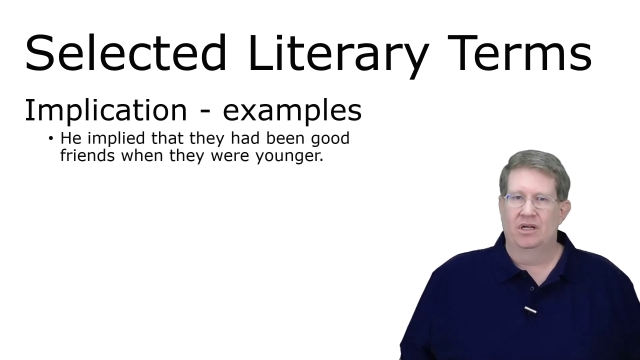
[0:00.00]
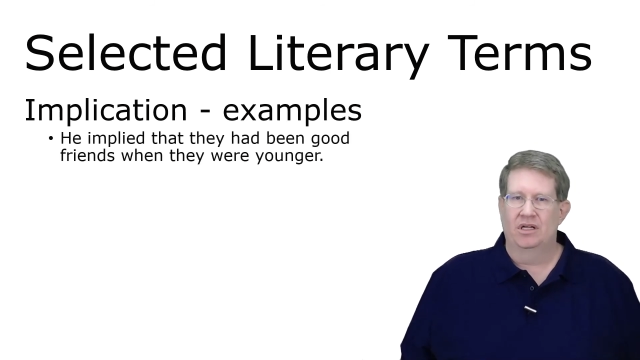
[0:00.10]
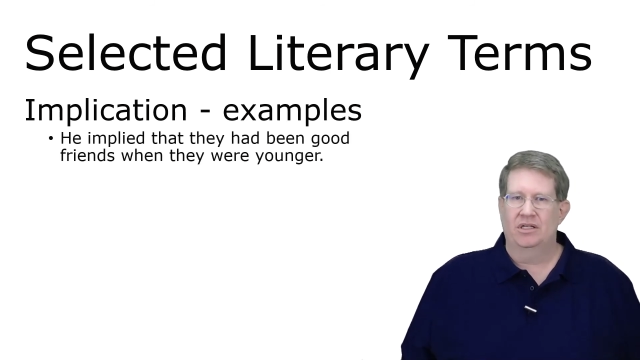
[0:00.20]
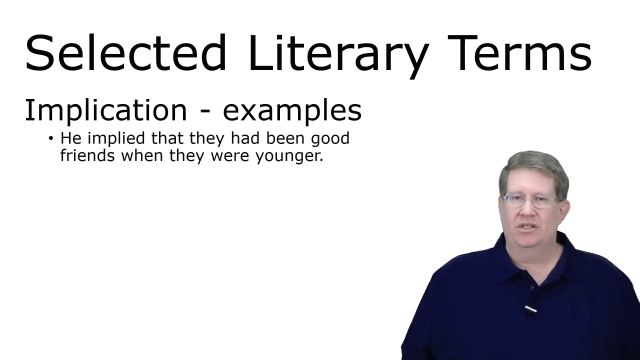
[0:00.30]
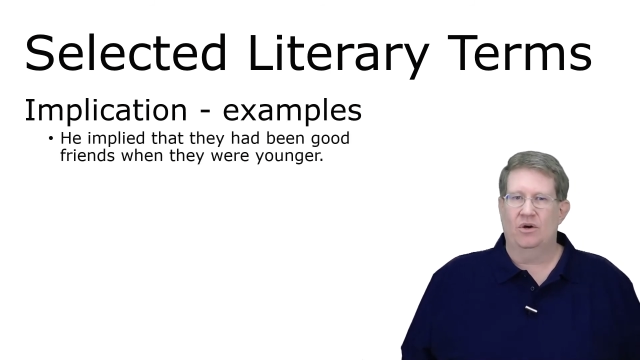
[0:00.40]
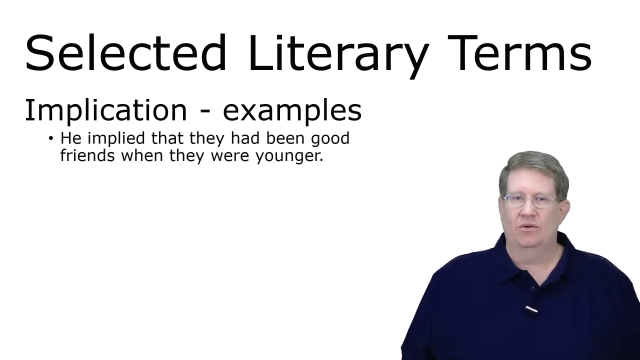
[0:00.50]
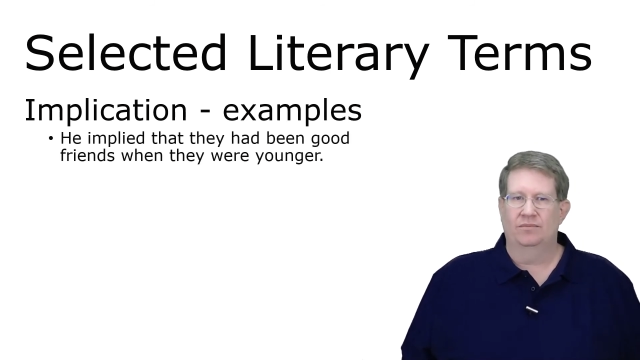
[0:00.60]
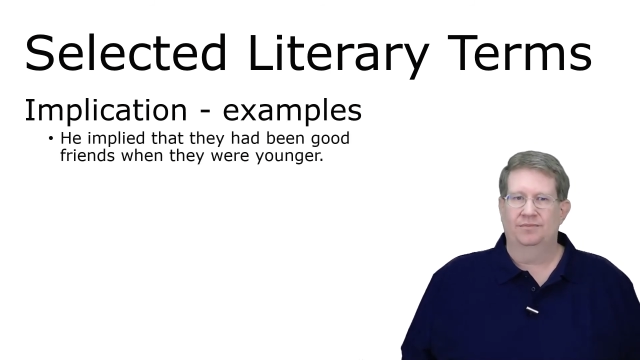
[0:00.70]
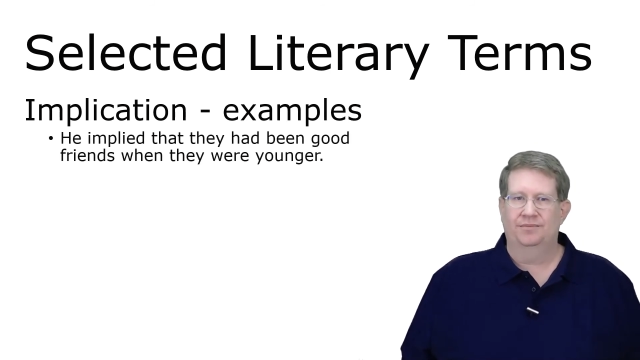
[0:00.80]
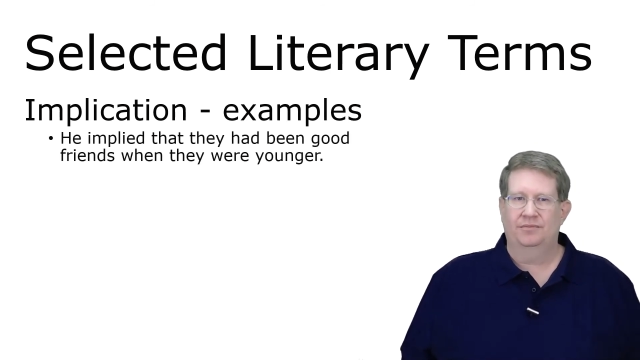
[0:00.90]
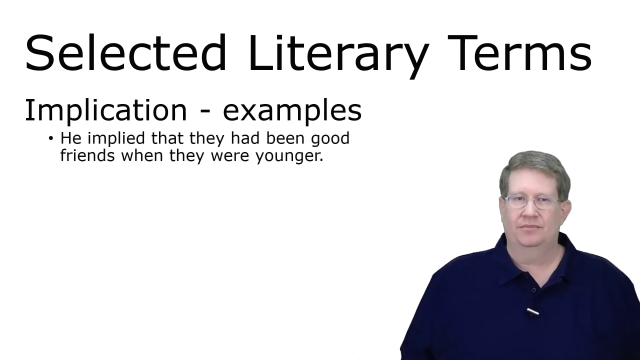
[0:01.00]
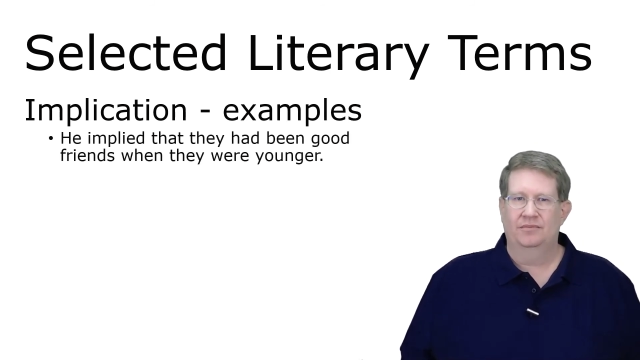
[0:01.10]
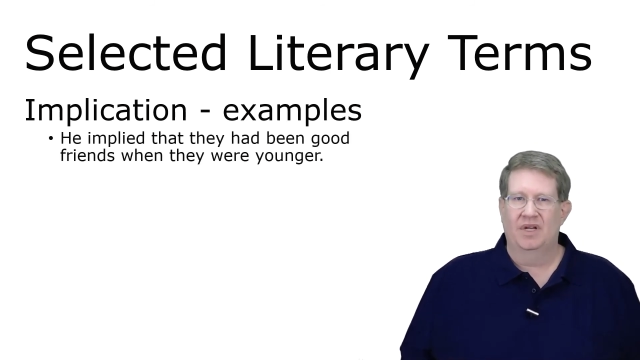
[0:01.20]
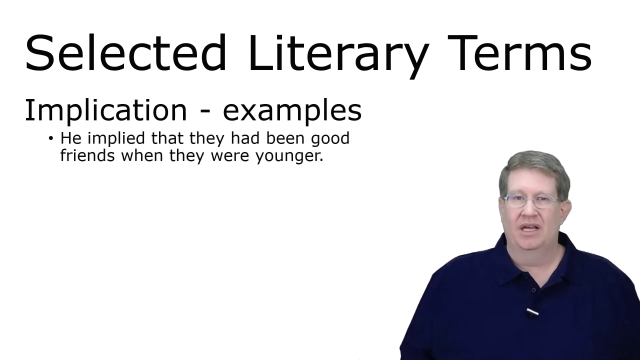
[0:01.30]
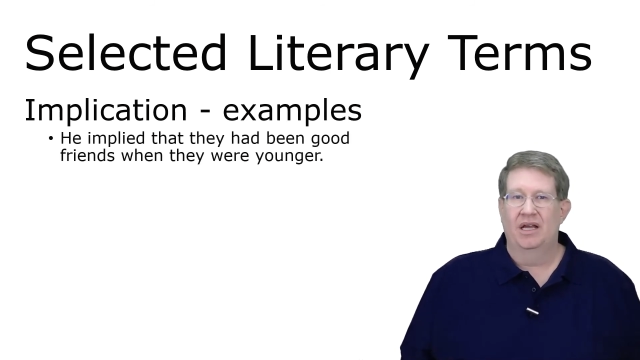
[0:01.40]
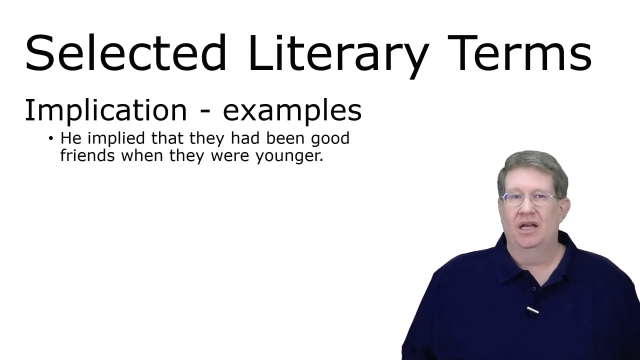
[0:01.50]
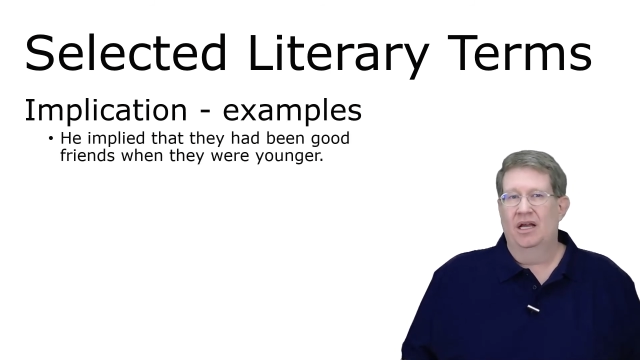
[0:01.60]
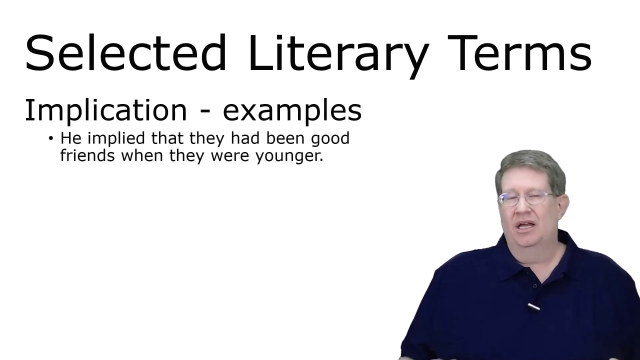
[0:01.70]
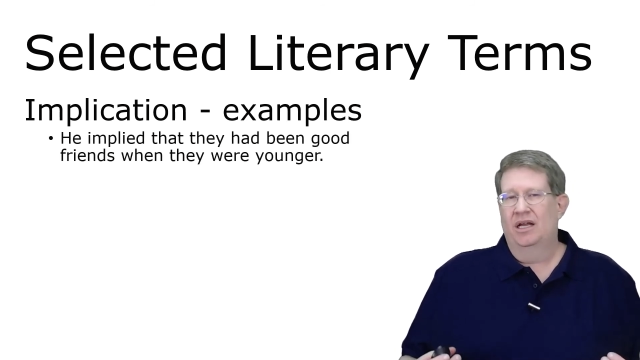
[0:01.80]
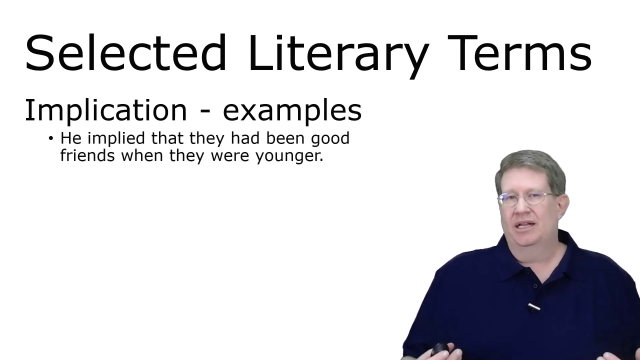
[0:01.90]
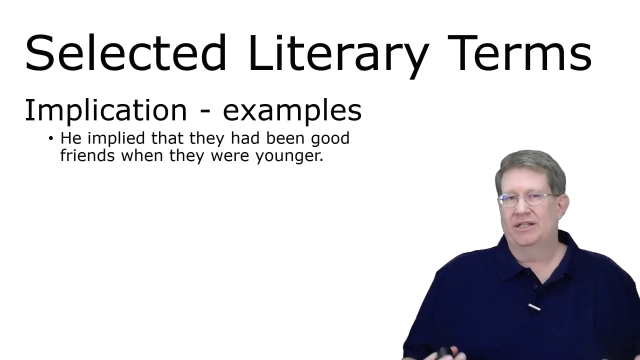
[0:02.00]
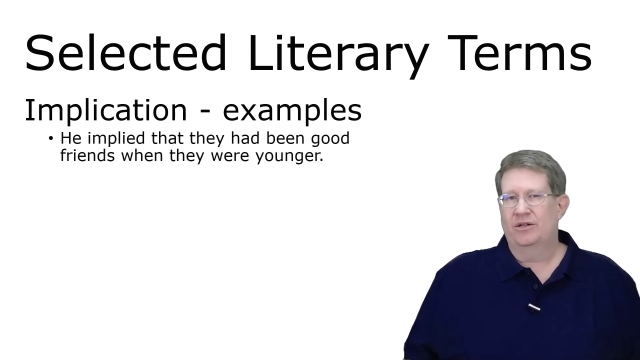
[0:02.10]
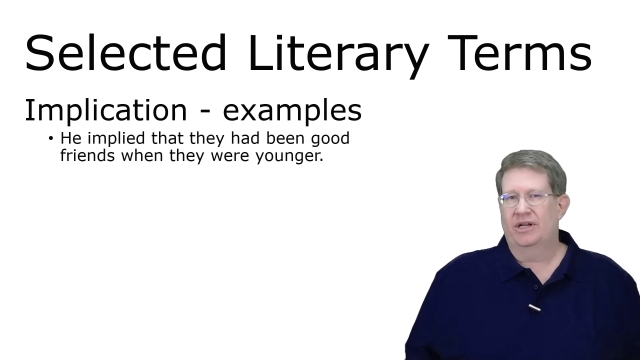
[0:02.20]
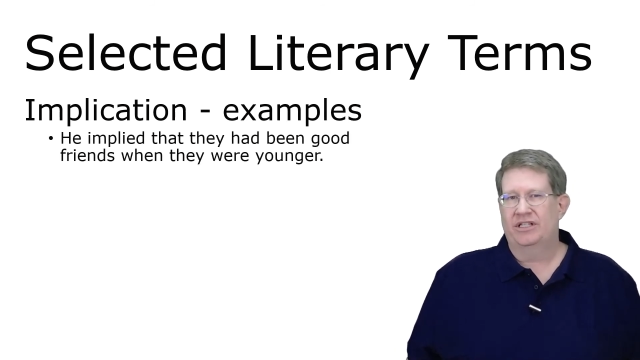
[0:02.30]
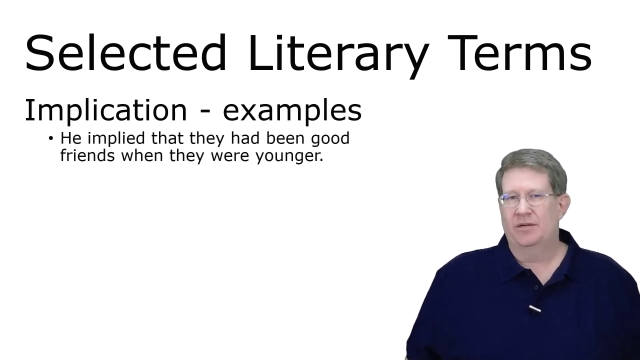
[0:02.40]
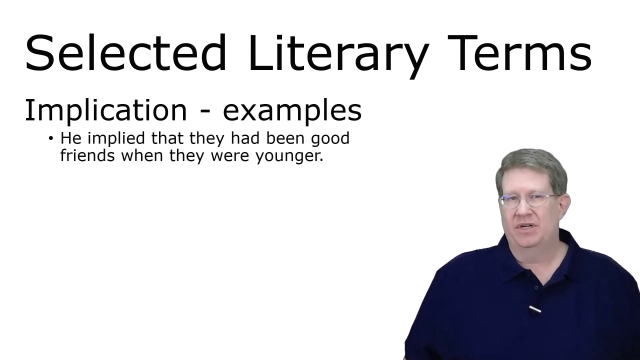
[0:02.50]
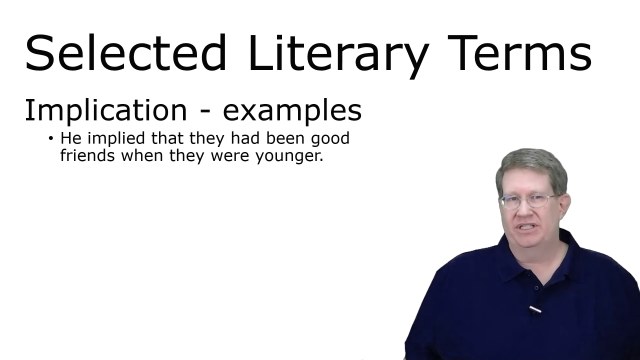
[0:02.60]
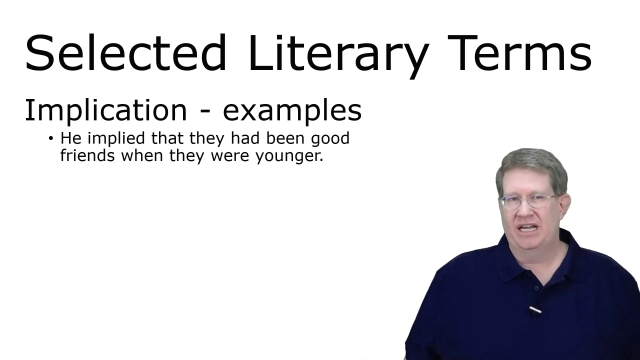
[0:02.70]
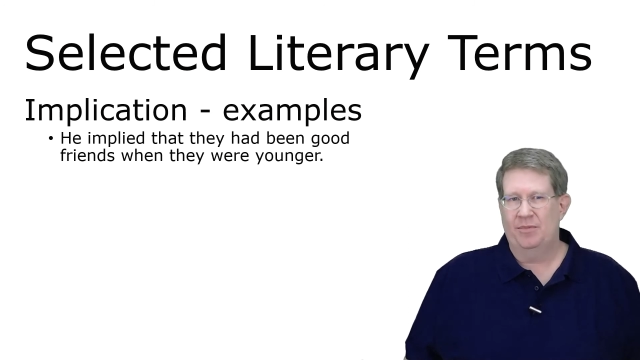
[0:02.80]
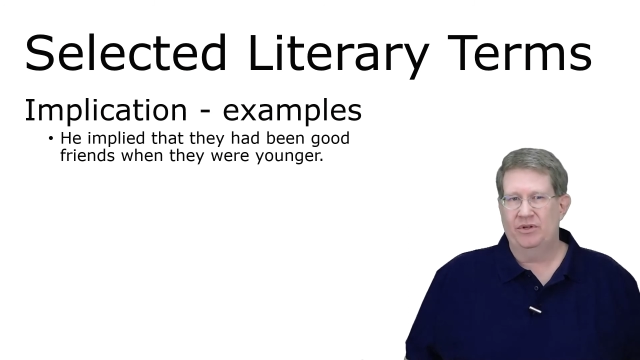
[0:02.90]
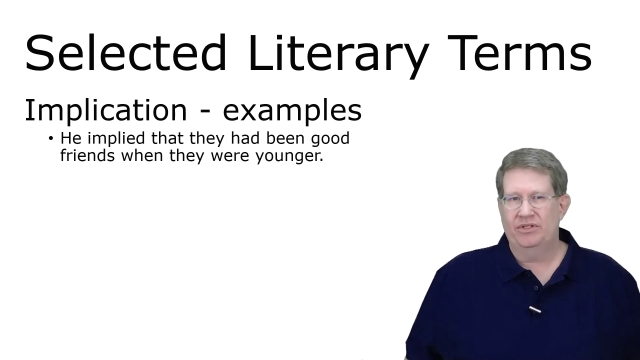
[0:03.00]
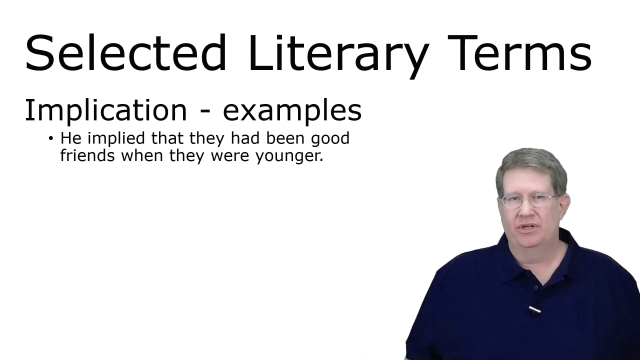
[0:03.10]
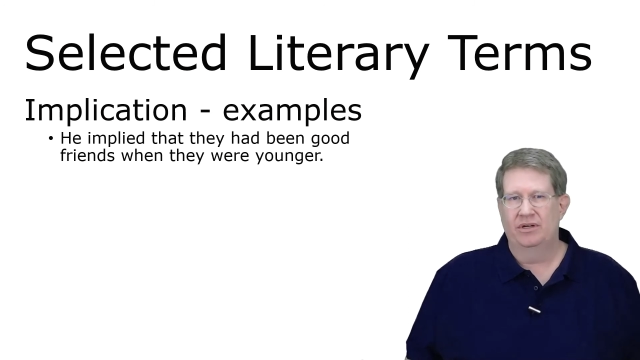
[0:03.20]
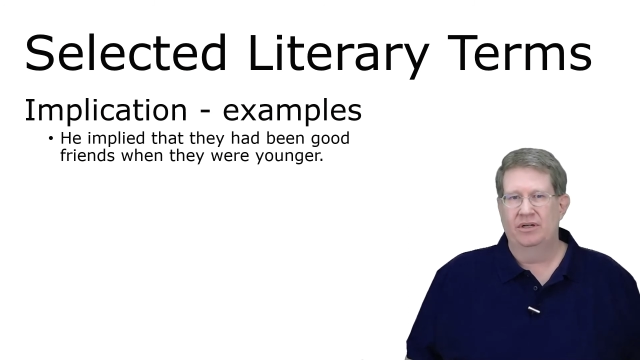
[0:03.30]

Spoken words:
So, let's look at some examples.